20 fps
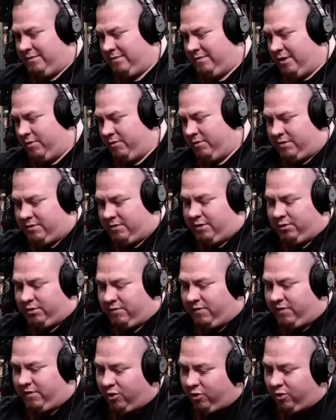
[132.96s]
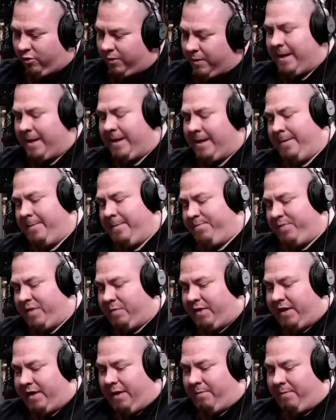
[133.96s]
those those few. Yeah.
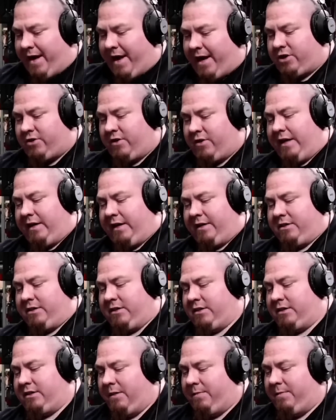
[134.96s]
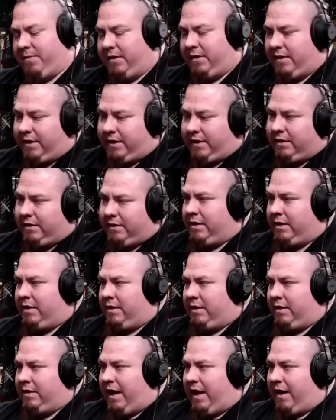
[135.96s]
But yeah, back training is just something that
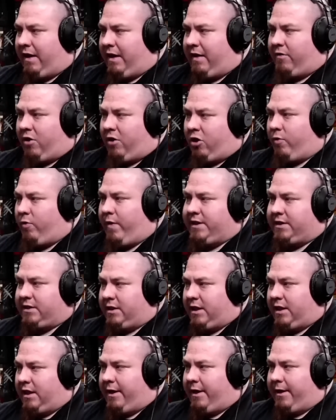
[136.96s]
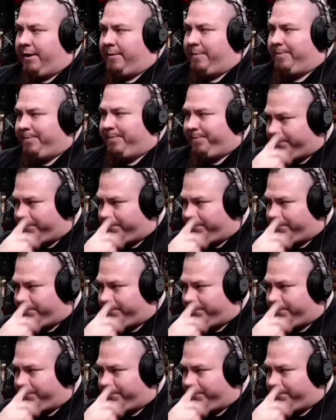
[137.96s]
I, I've always done.